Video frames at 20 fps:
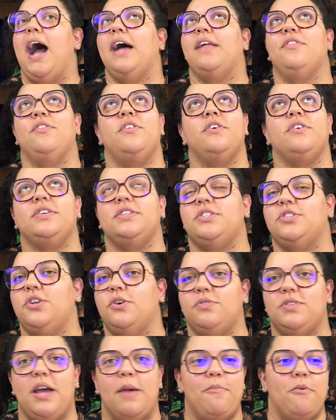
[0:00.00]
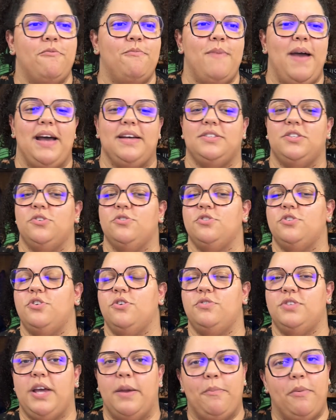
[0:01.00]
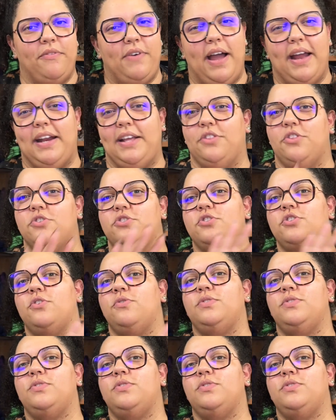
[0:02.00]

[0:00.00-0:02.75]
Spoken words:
there is no type of mask, there's no type of hiding, there's no